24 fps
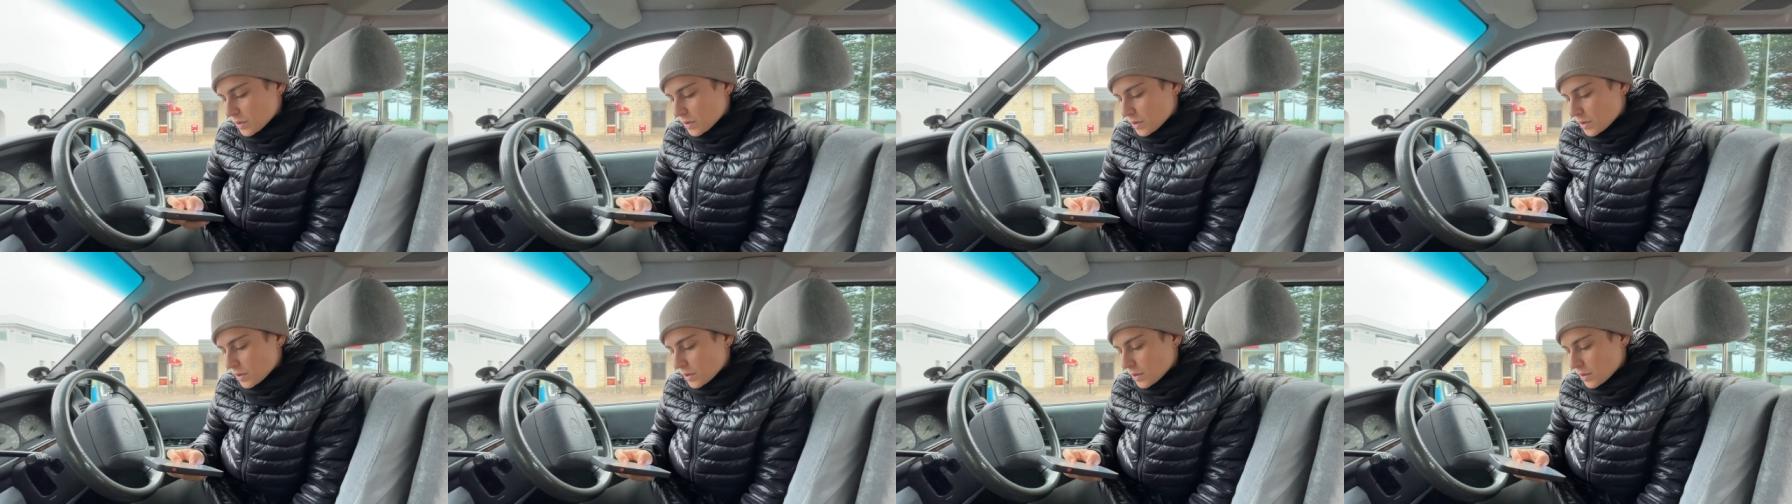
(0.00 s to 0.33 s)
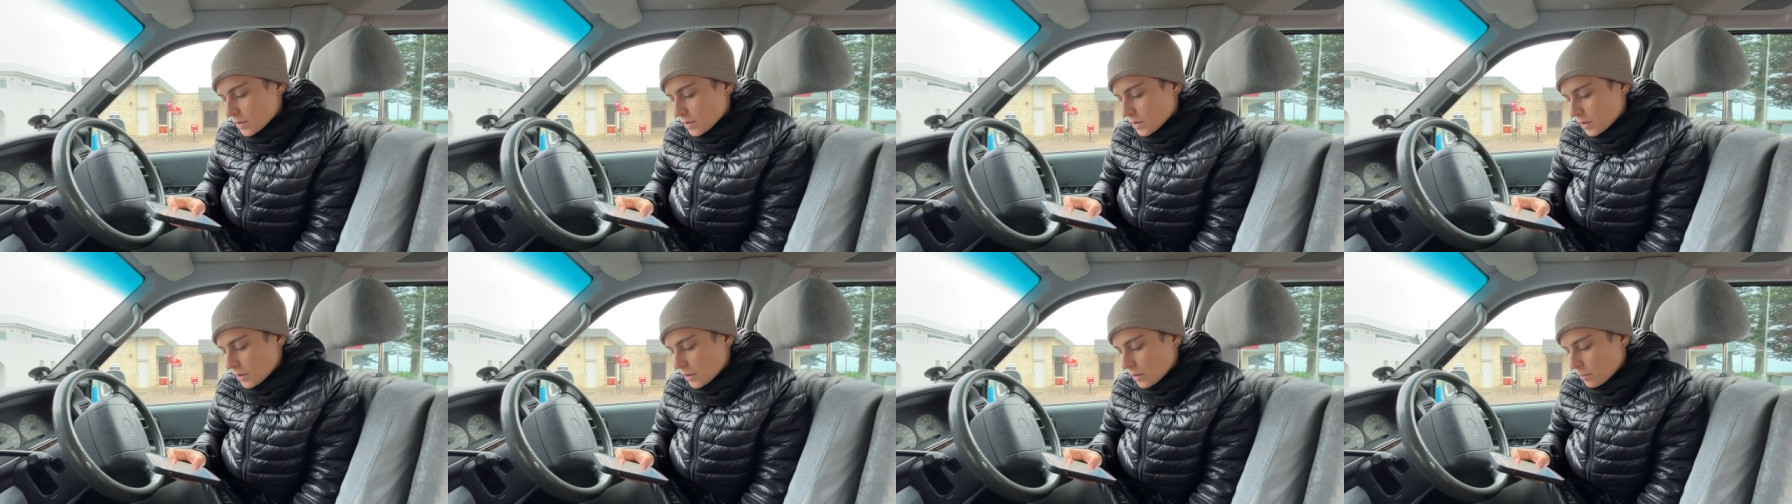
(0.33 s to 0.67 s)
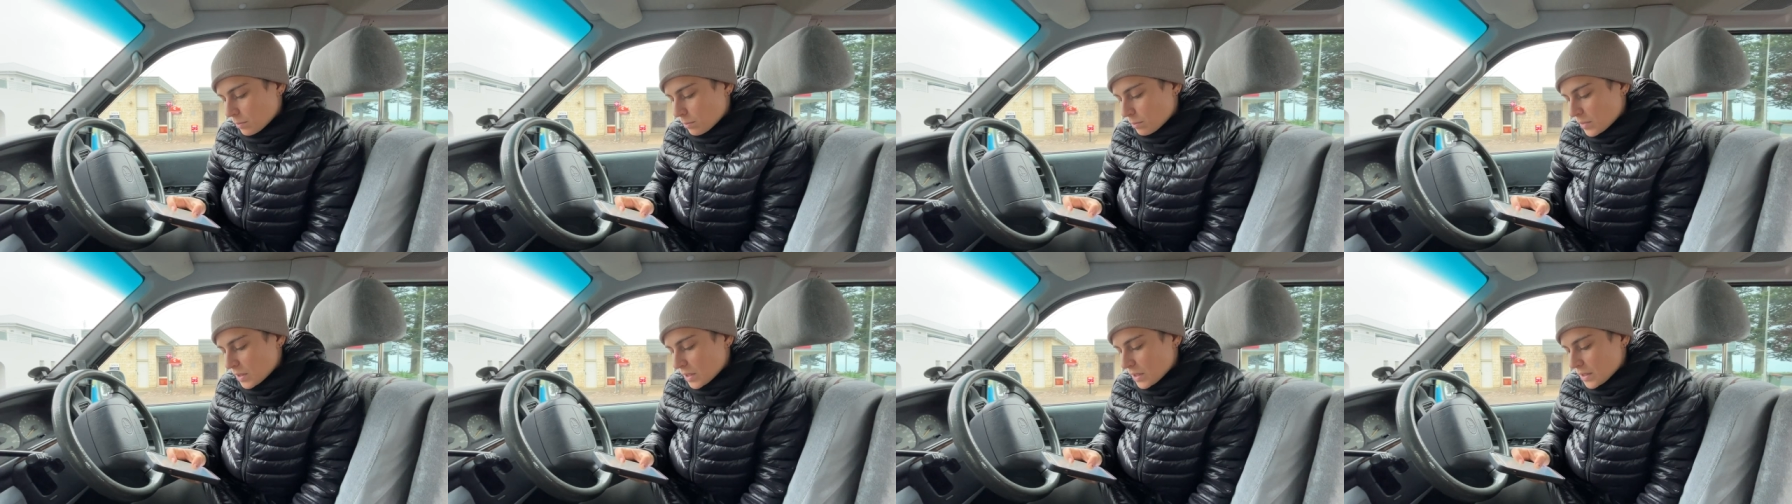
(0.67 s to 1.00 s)
in
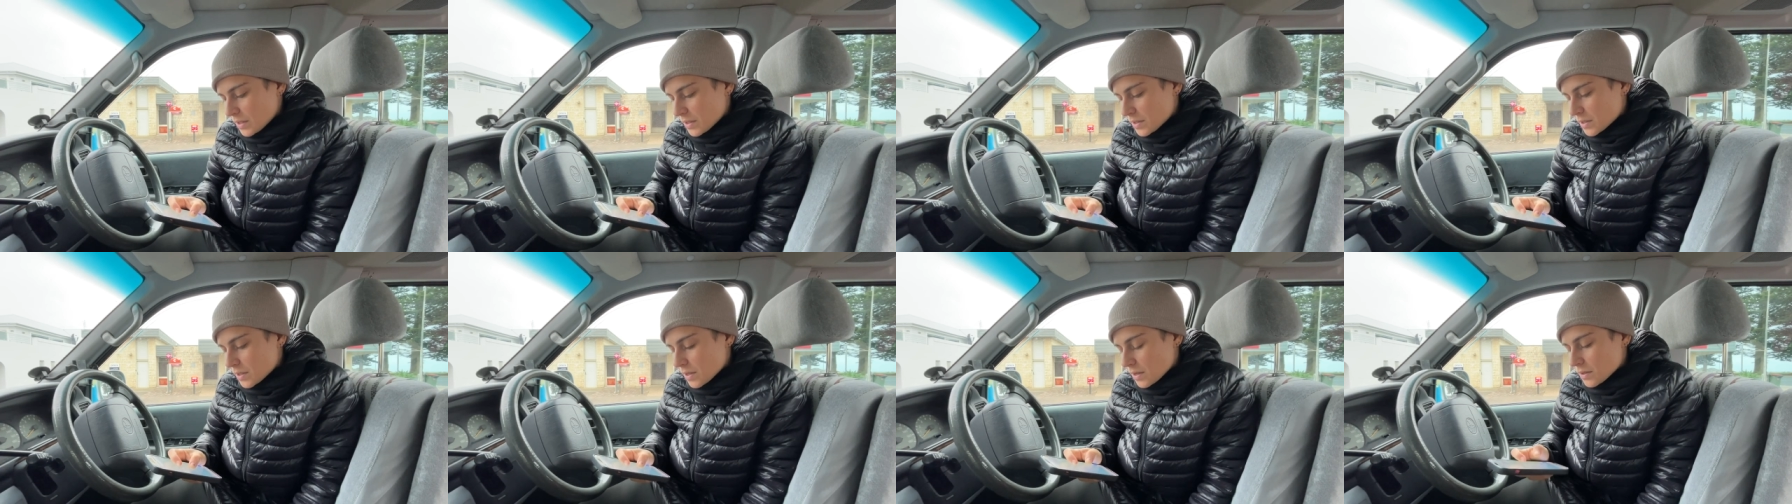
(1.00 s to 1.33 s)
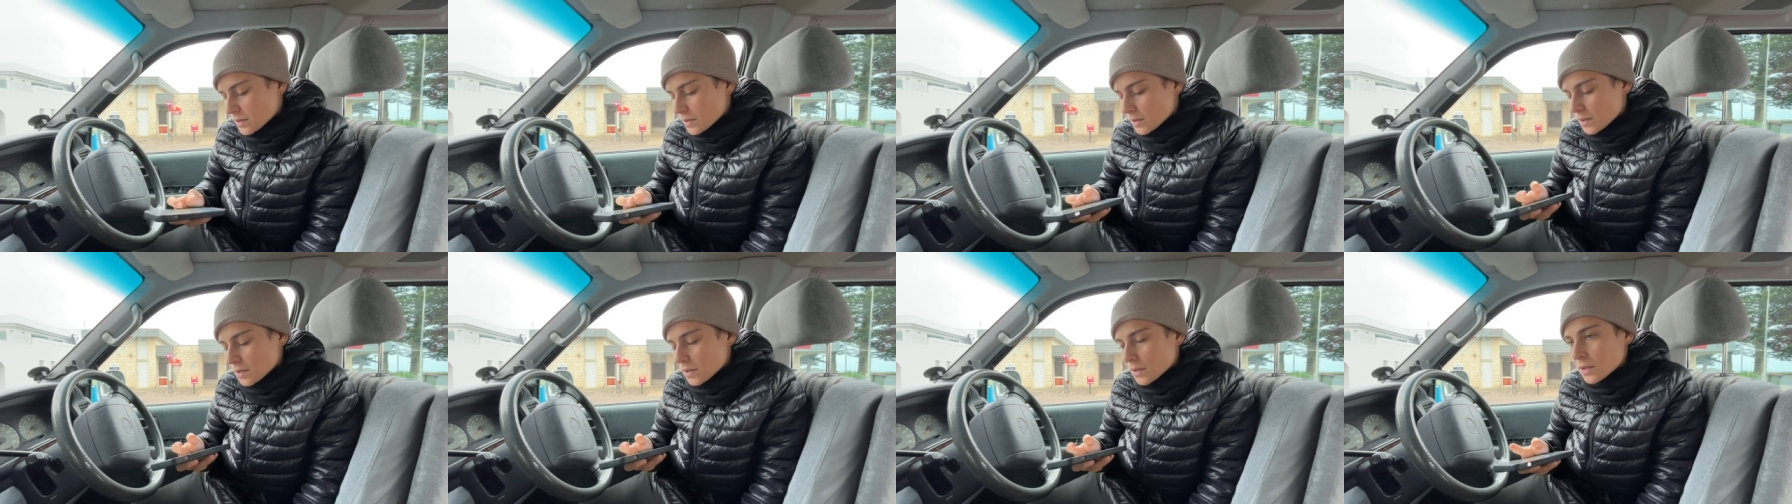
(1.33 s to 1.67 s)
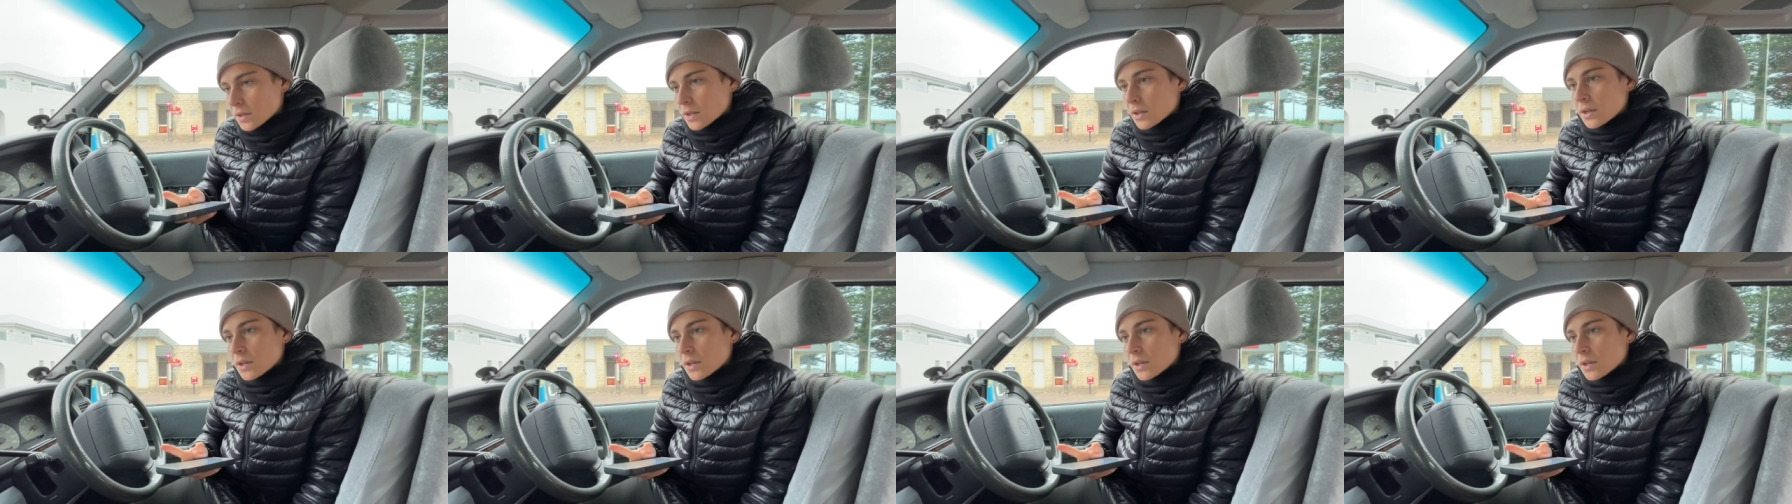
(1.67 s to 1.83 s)
Millicent